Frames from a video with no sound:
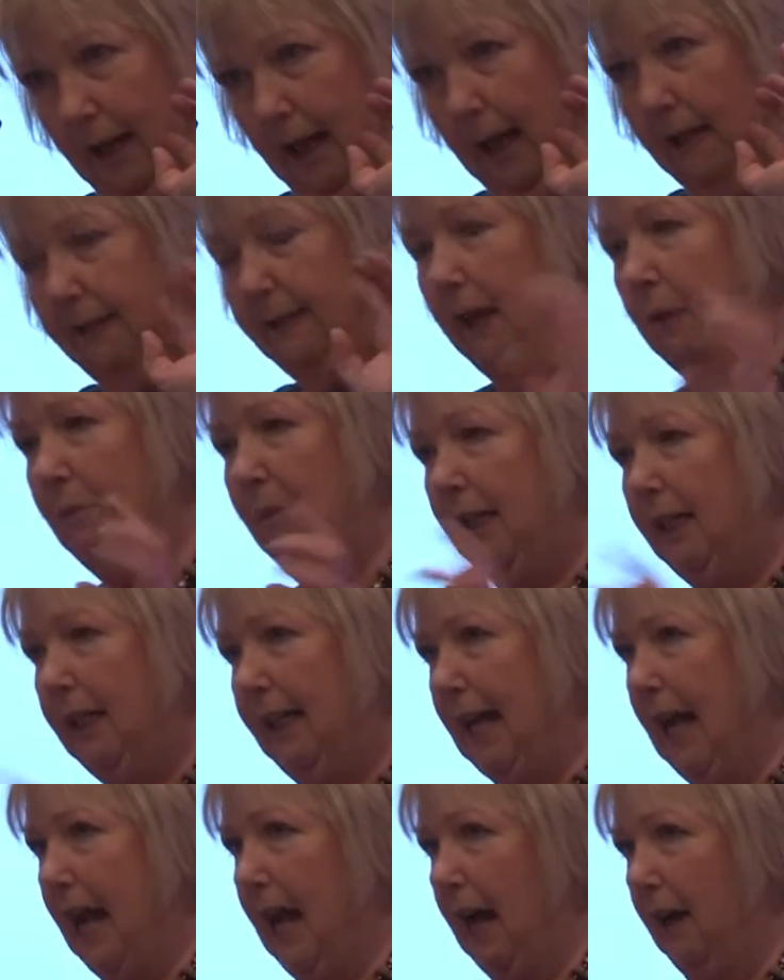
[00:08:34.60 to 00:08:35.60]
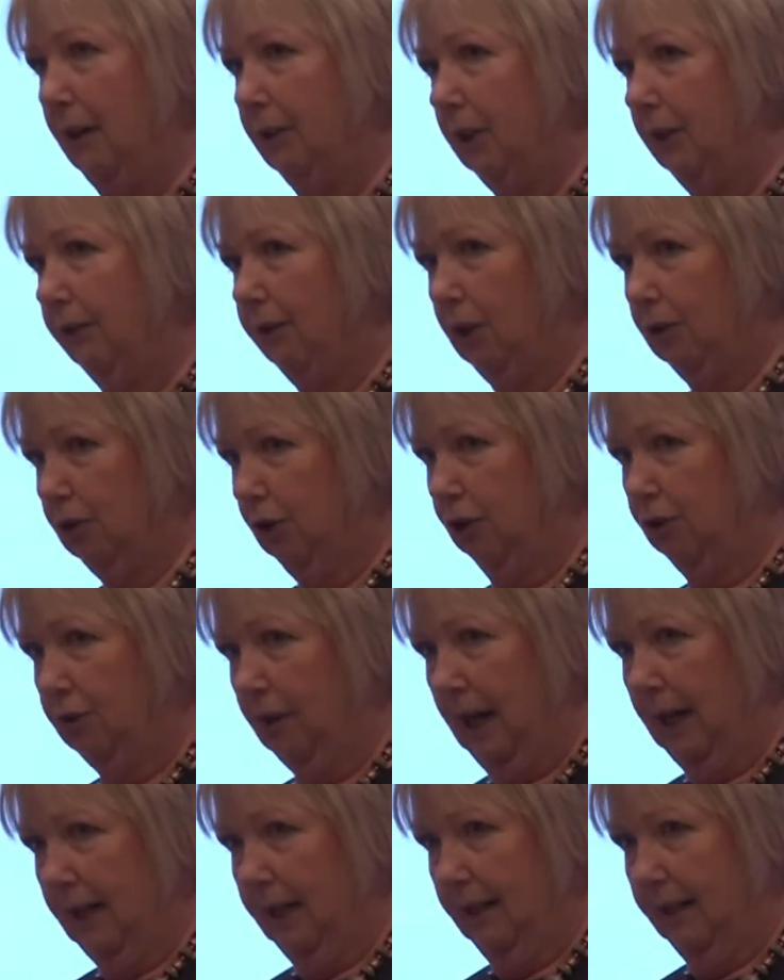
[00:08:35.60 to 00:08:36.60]
And then when you get out, you've got to
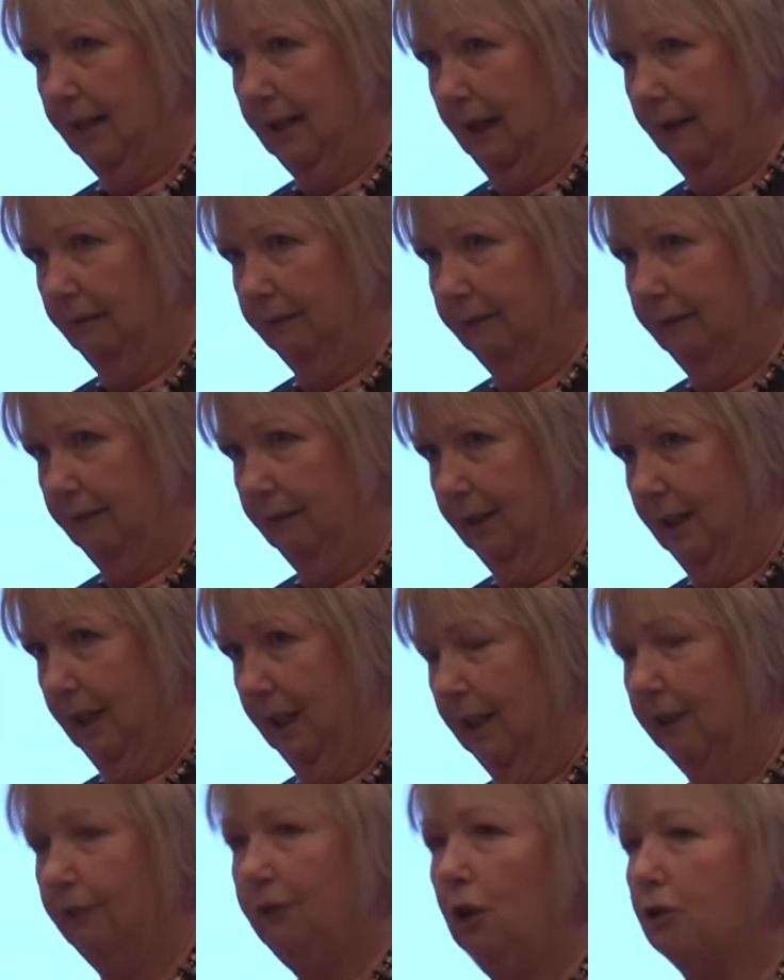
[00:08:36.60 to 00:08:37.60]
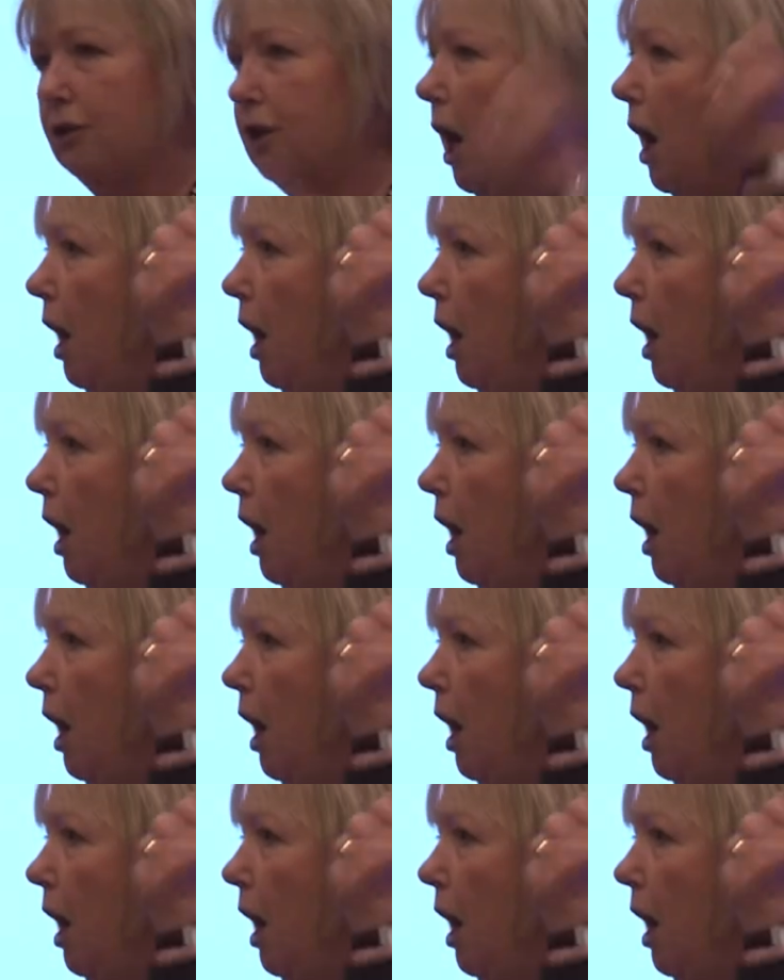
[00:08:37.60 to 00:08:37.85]
dry yourself. You've got to